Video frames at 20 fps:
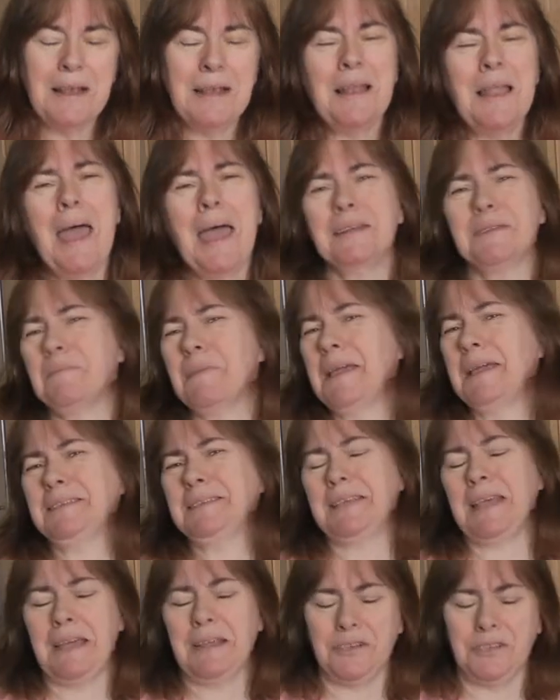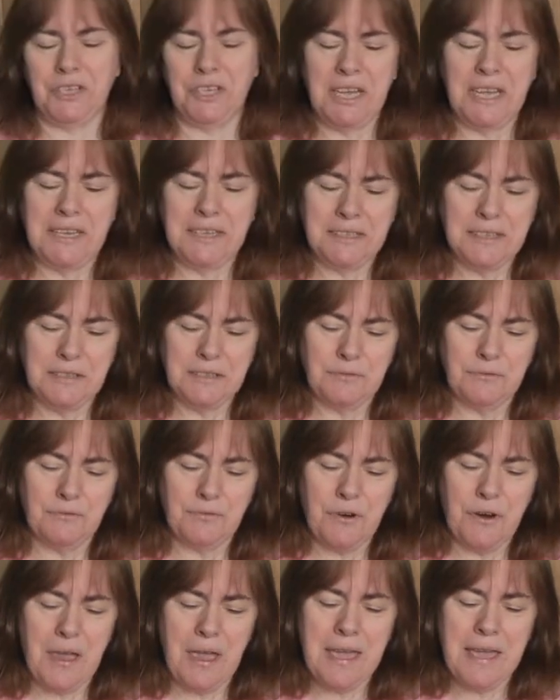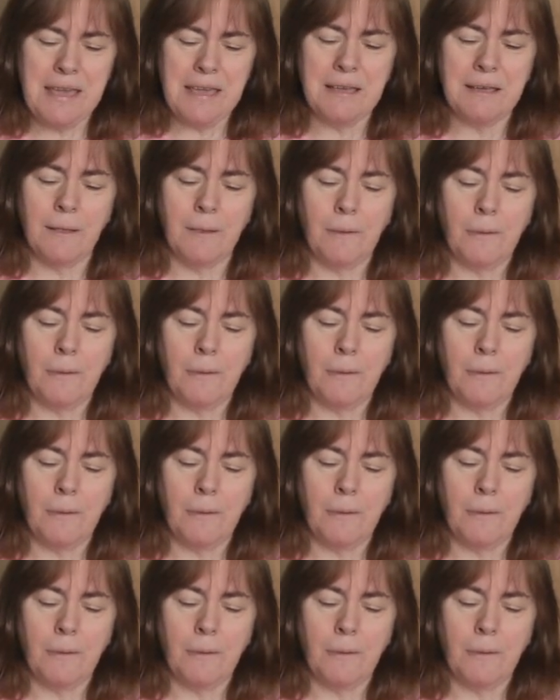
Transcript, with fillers: Let me set Jesus free.